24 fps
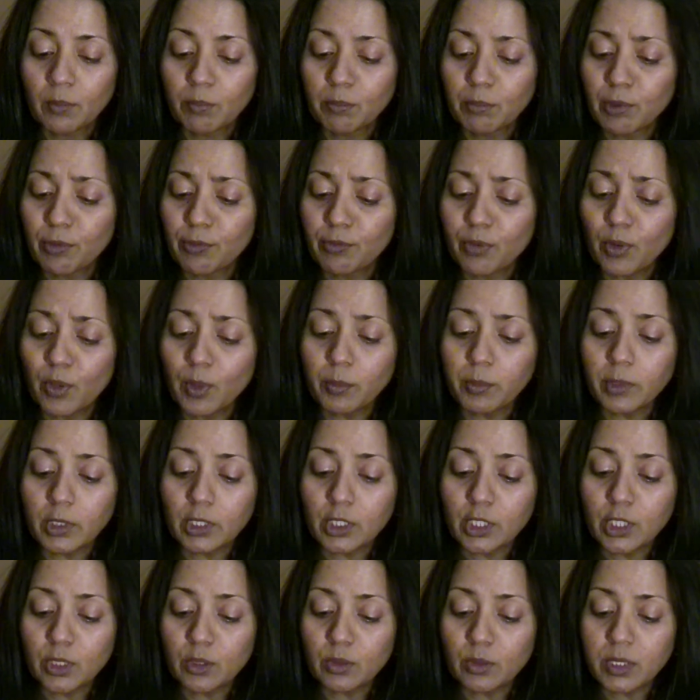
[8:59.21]
perform your
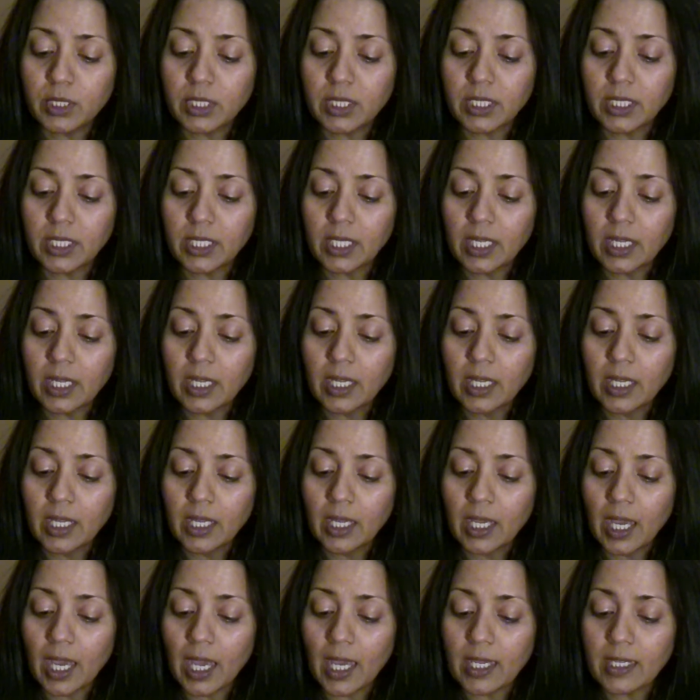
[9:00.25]
duty
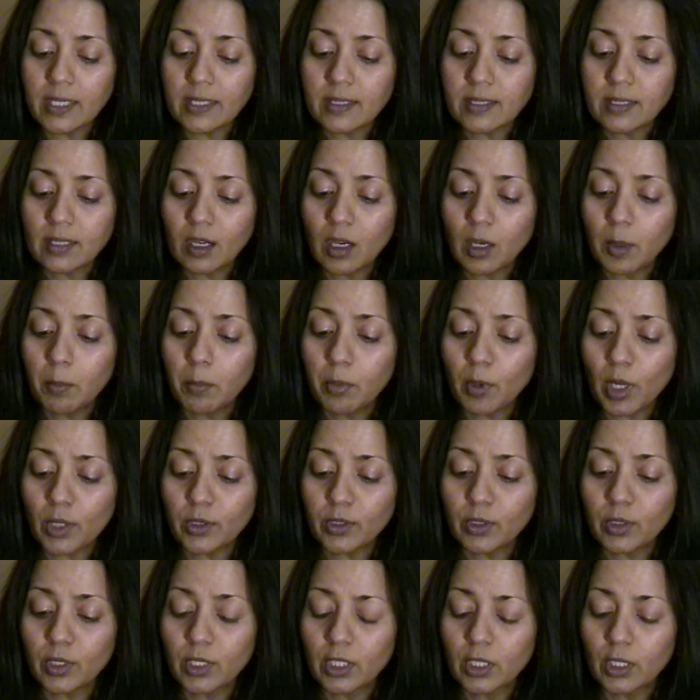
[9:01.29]
as her
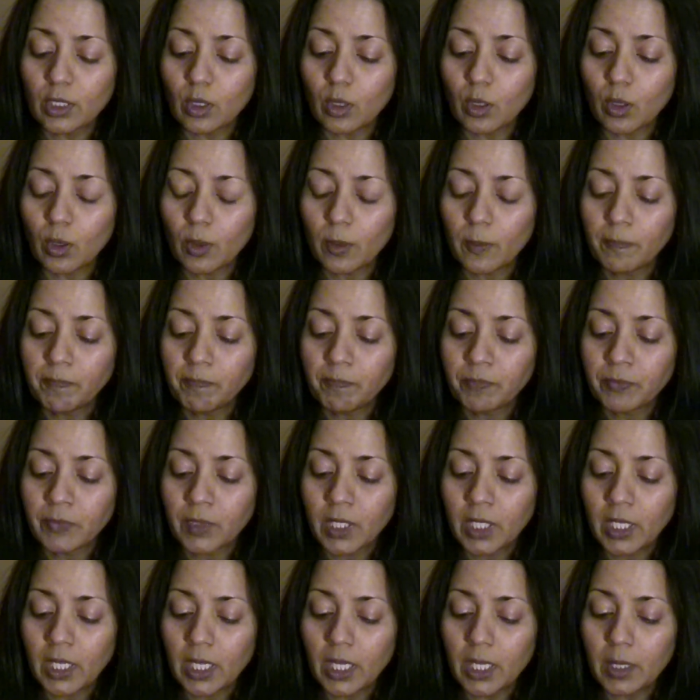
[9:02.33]
brother-in-law,
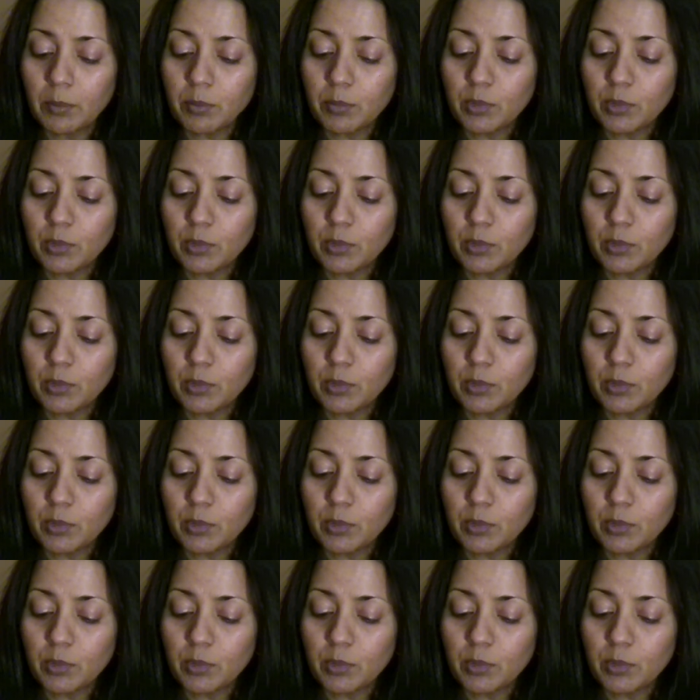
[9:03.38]
and